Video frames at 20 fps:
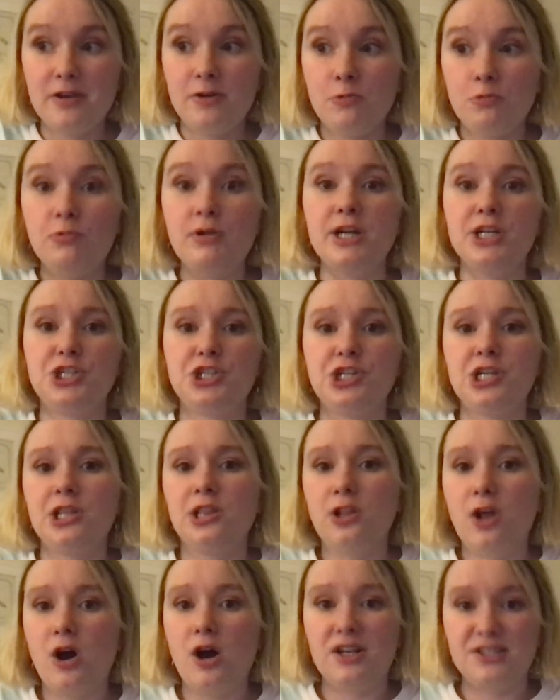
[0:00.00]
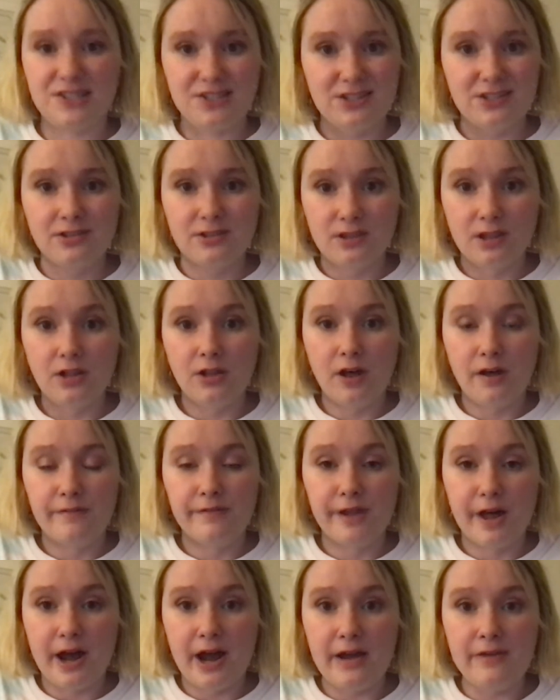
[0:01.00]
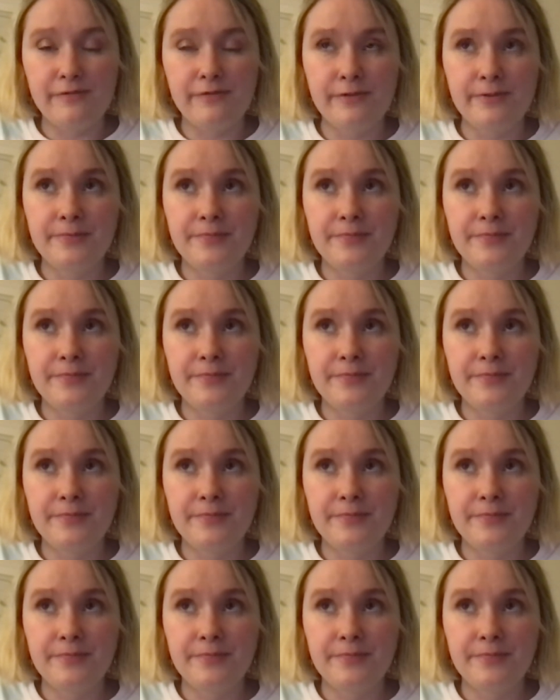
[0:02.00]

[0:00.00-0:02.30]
when she lost the Love Live.